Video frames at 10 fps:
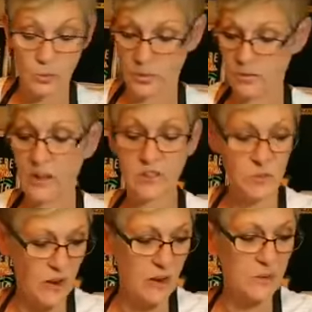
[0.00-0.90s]
That's what
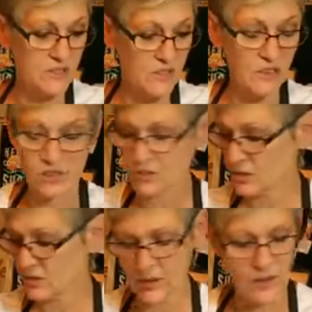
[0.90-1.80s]
I was thinking too,
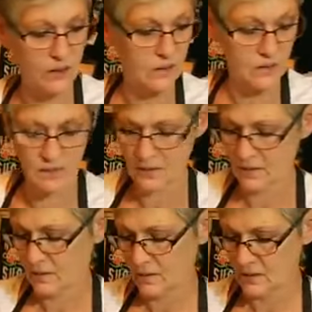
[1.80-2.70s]
Vanette.
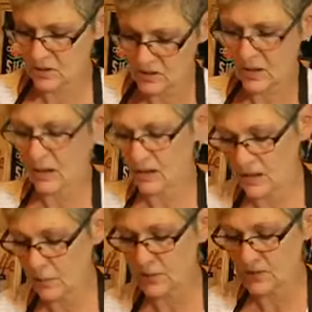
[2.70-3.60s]
Just kind of
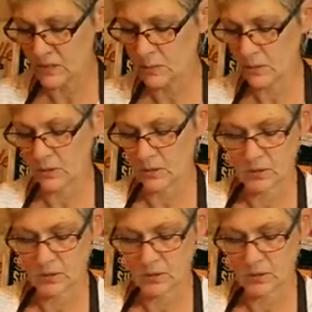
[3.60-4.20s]
keep it simple.